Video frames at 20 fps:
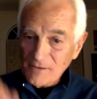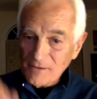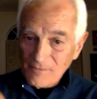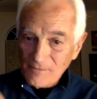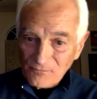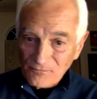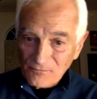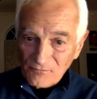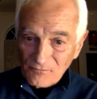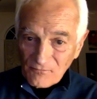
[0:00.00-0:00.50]

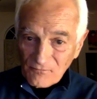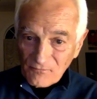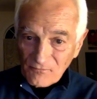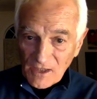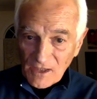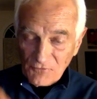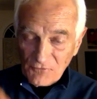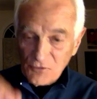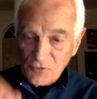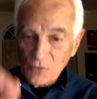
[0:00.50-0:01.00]
But
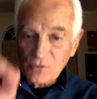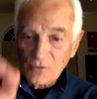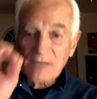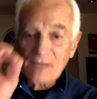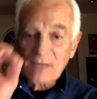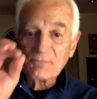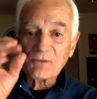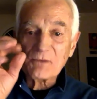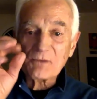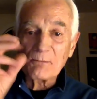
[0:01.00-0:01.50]
if you
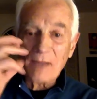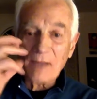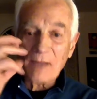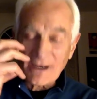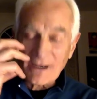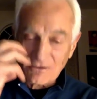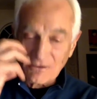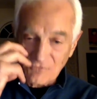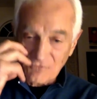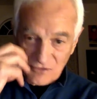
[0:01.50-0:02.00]
keep the
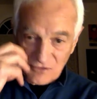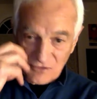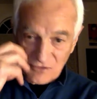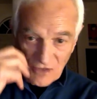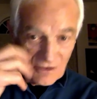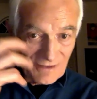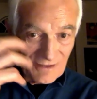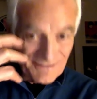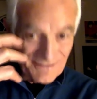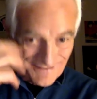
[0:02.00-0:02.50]
back of the
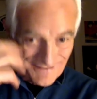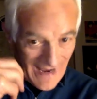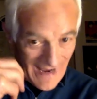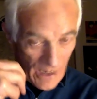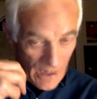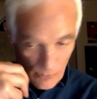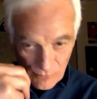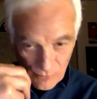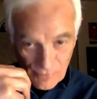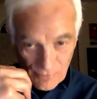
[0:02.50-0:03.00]
tongue
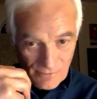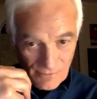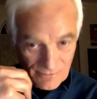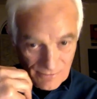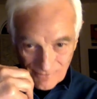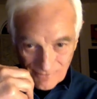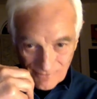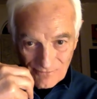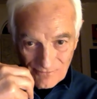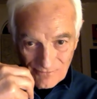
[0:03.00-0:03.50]

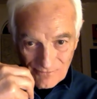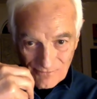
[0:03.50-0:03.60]
down,